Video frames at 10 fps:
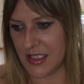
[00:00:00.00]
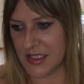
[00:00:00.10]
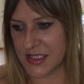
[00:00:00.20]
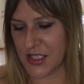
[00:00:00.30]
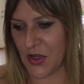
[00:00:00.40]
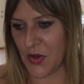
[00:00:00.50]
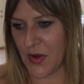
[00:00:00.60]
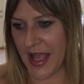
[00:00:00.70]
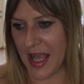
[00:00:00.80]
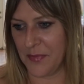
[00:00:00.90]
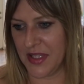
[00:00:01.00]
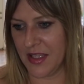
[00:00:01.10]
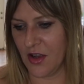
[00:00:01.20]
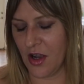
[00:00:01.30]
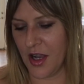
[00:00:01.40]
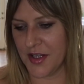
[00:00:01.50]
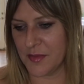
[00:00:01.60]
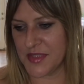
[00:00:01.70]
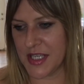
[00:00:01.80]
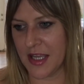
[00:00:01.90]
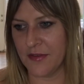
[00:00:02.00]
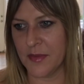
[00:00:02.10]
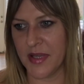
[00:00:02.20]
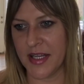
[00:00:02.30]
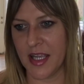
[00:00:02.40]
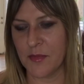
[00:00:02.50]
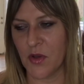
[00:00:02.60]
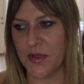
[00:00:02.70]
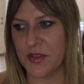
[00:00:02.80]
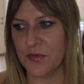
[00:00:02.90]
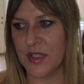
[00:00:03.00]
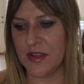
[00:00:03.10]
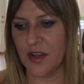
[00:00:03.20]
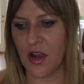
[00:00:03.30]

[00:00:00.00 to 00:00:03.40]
So happy autumn to everybody. I'm going to read the